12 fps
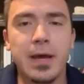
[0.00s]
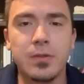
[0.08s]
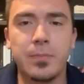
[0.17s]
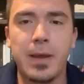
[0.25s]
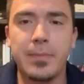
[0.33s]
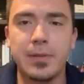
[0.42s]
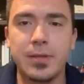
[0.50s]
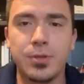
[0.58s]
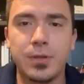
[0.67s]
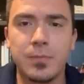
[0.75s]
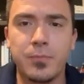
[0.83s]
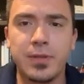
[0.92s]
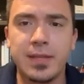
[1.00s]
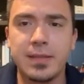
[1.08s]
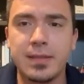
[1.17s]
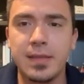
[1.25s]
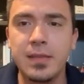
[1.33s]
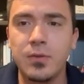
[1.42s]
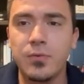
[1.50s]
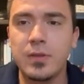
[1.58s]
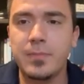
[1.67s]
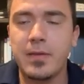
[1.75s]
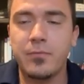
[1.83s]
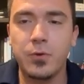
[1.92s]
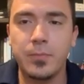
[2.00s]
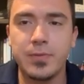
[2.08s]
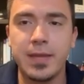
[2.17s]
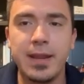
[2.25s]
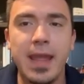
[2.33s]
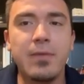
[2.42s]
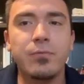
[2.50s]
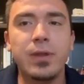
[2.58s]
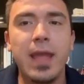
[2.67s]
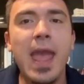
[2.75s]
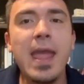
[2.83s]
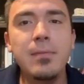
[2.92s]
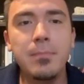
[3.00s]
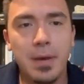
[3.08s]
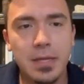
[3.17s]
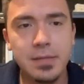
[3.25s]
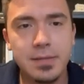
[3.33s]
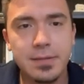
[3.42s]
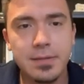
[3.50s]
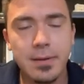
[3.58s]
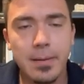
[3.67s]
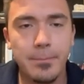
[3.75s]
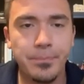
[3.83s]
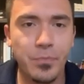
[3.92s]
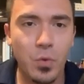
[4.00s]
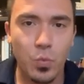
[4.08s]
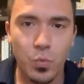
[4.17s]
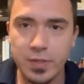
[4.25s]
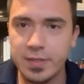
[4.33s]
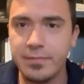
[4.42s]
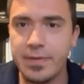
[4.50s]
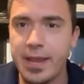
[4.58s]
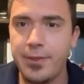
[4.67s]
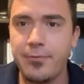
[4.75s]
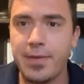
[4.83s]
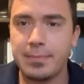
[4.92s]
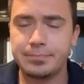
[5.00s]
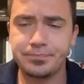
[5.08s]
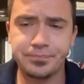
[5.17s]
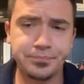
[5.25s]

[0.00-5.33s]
the population is predicted to increase by 4% every n months. What's the value of m?